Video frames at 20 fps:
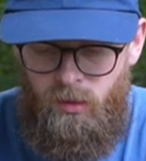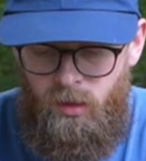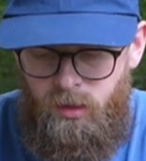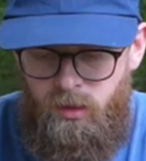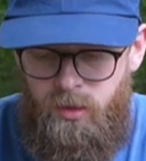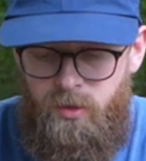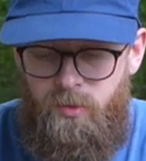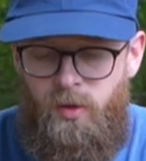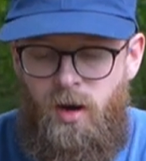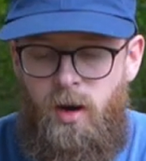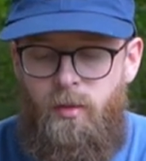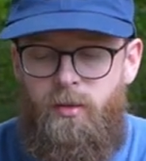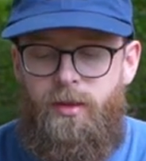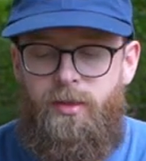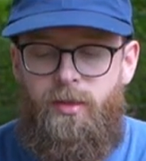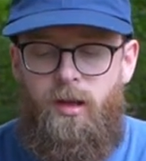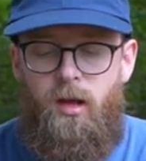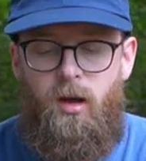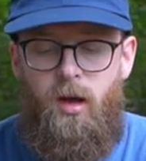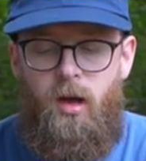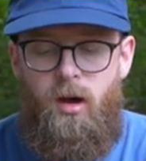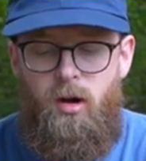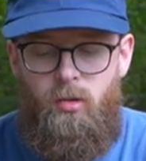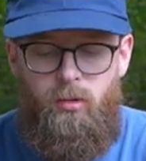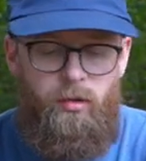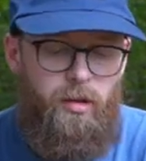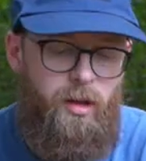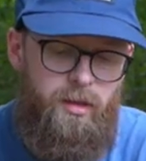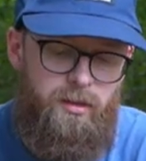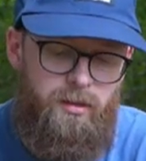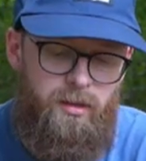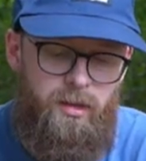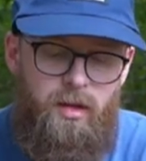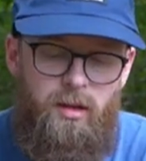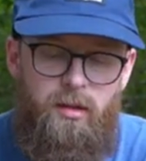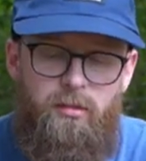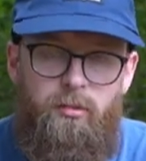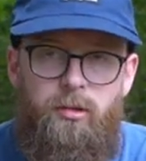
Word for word: And you probably think, oh, well, that's it.